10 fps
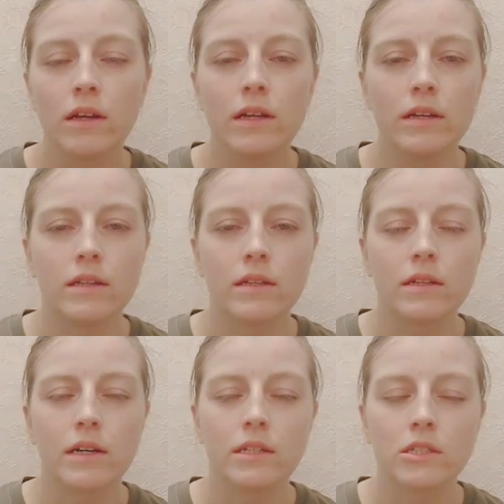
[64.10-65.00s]
and
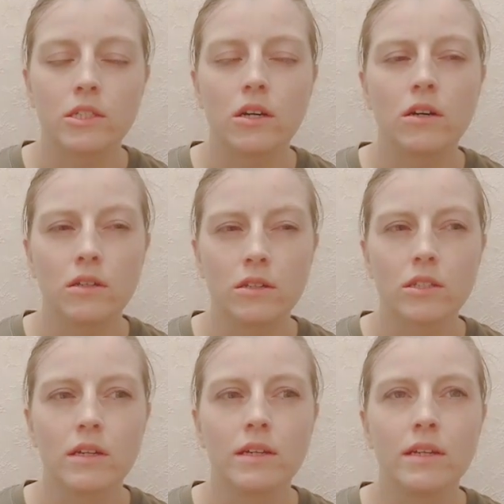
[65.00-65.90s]
I just
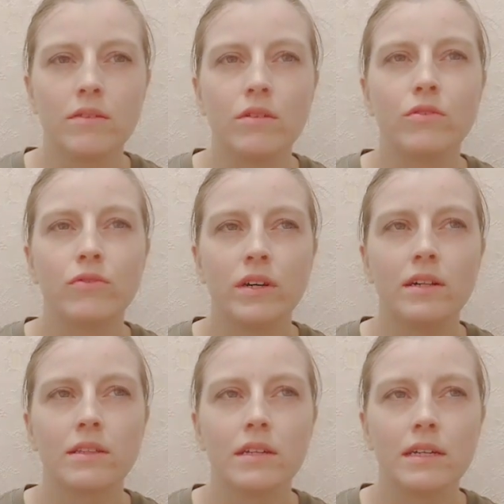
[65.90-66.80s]
honestly never
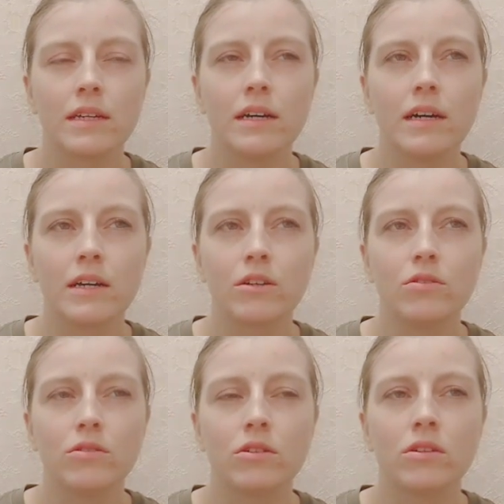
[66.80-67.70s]
felt like I
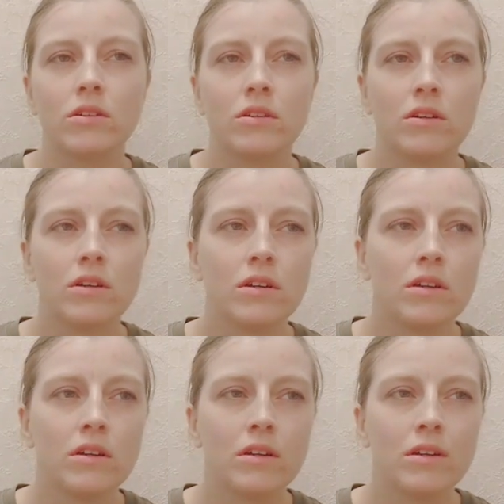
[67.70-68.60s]
could
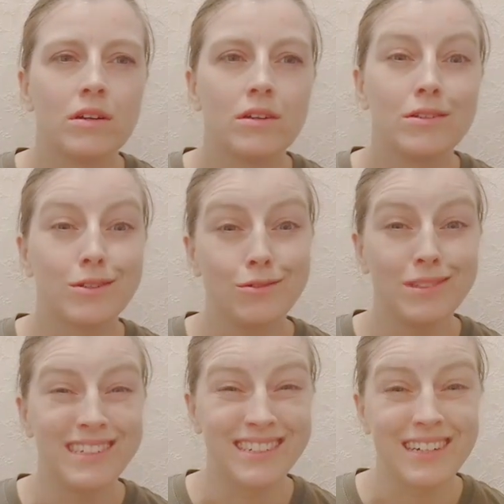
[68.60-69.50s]
do
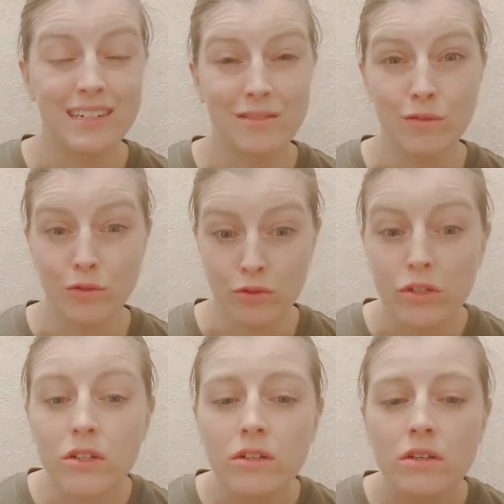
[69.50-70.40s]
that kind of
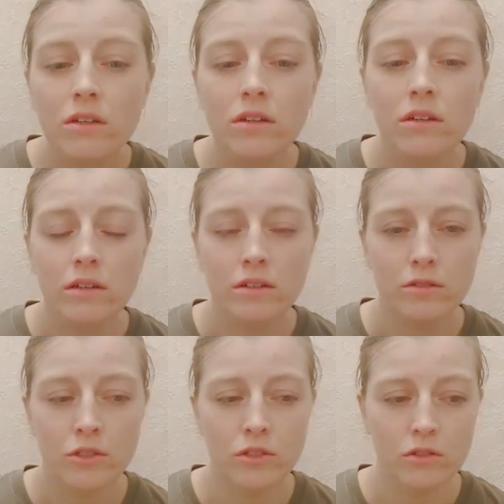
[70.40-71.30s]
work.
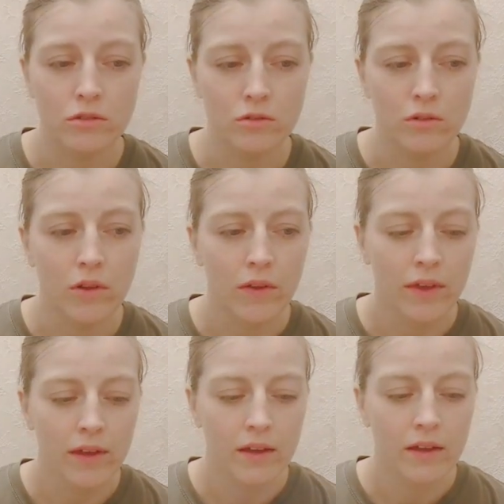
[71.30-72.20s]
So
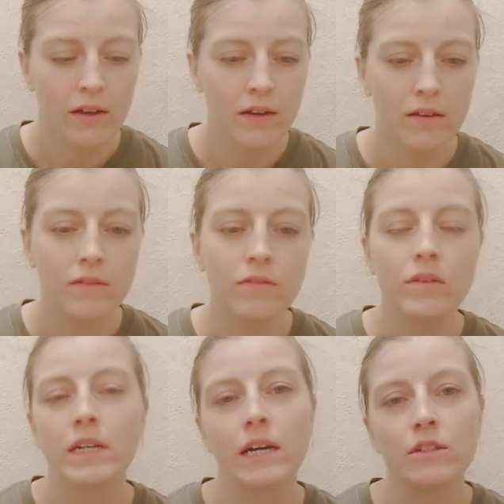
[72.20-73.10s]

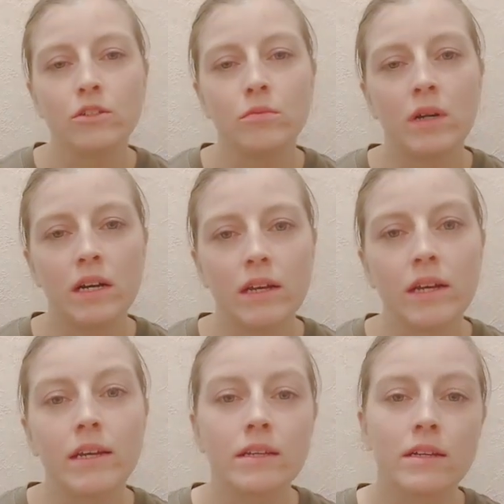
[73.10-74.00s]
when I do my
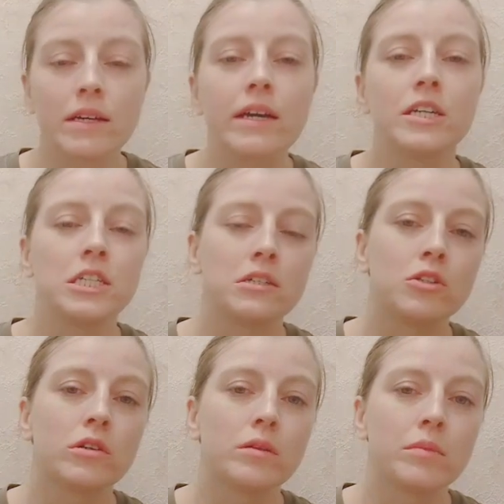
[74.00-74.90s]
henna Cassia
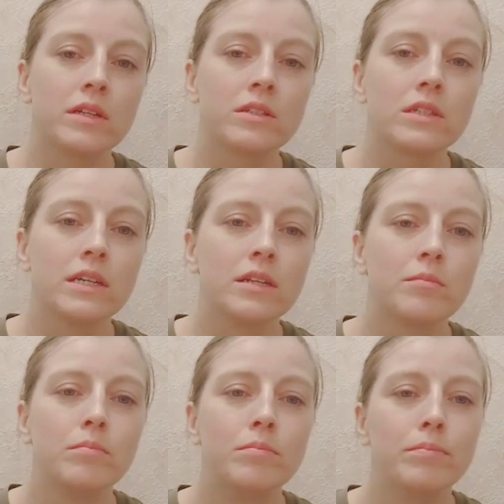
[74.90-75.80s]
treatments, it
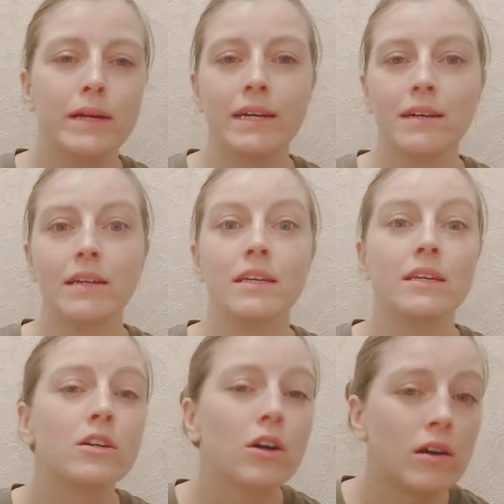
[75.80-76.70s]

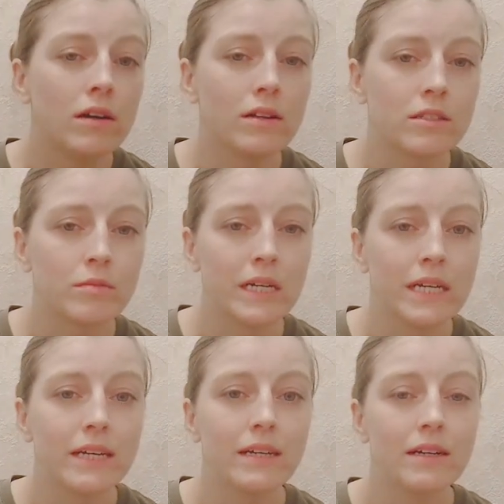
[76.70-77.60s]
barely colors my
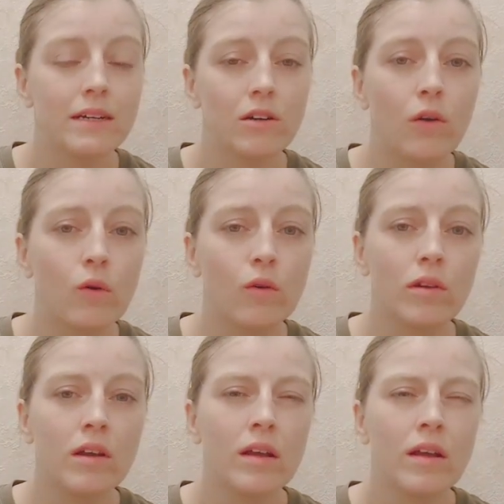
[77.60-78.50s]
hair at all.